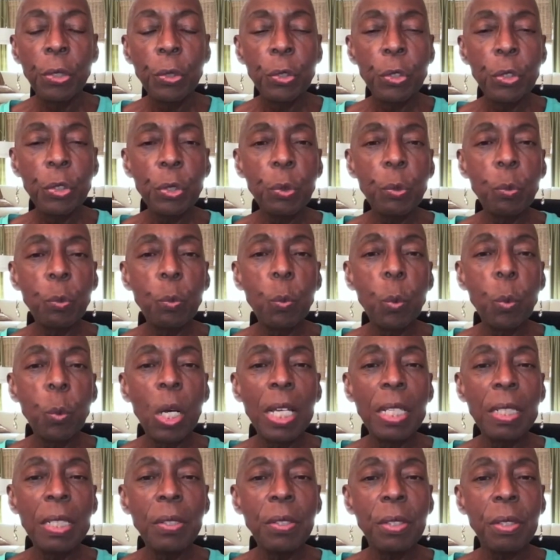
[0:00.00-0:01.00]
to
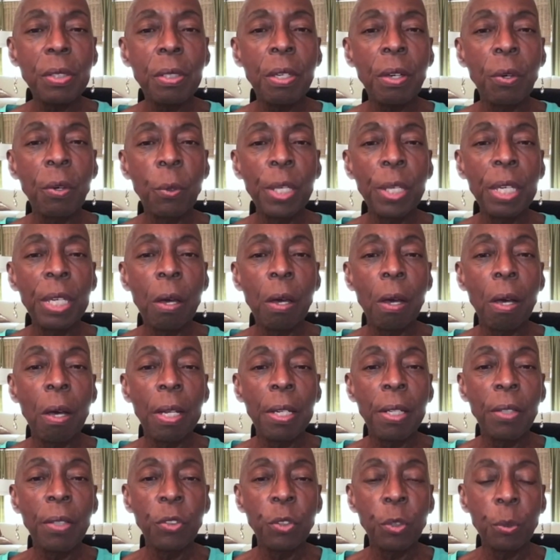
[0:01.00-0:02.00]
what's going
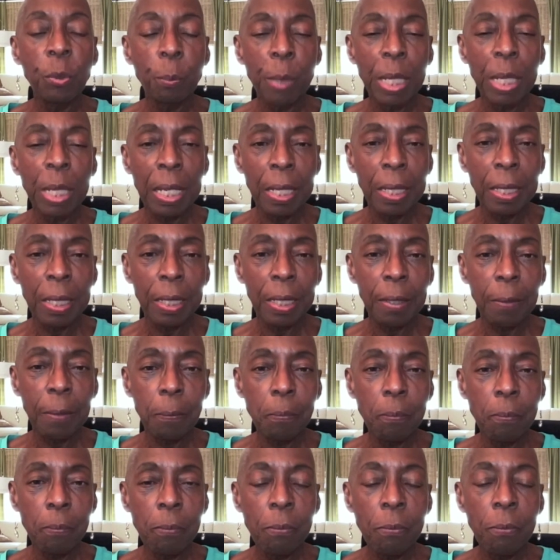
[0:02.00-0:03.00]
on in your body,
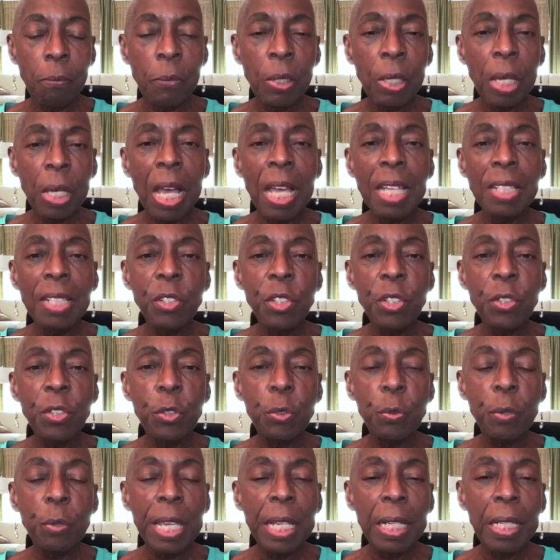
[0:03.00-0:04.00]

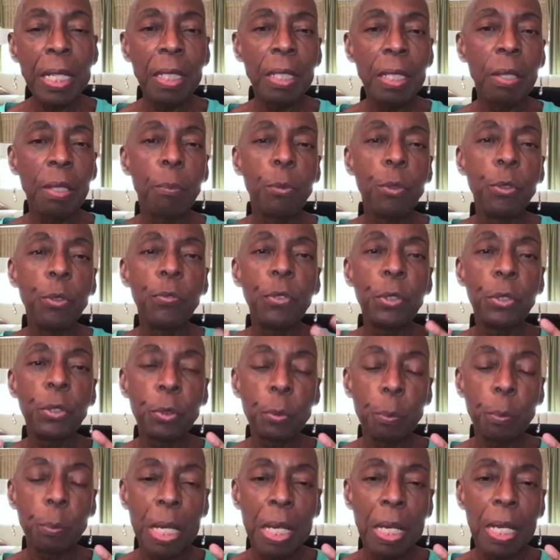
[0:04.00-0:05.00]
concentrating on moving
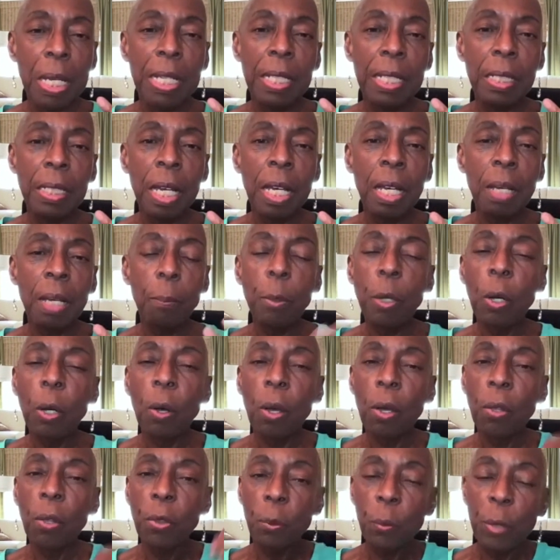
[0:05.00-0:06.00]
your mind up
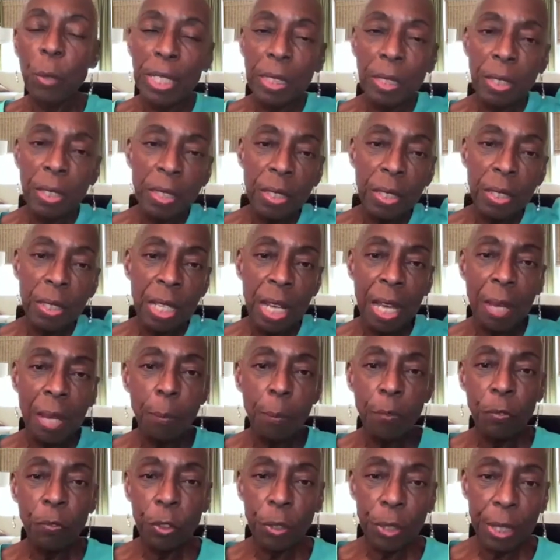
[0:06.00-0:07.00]
all the way to the top
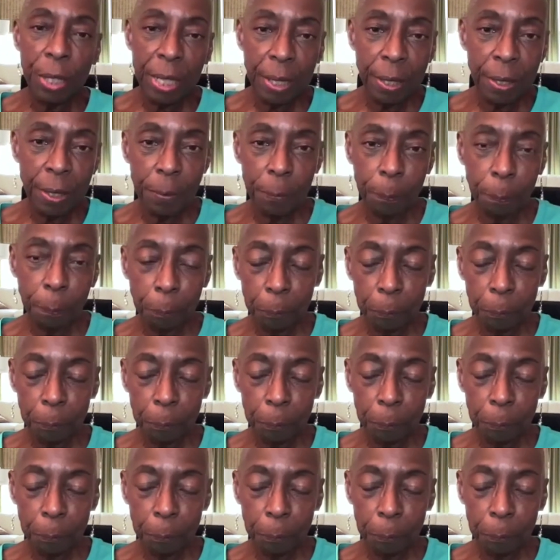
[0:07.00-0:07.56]
of your head.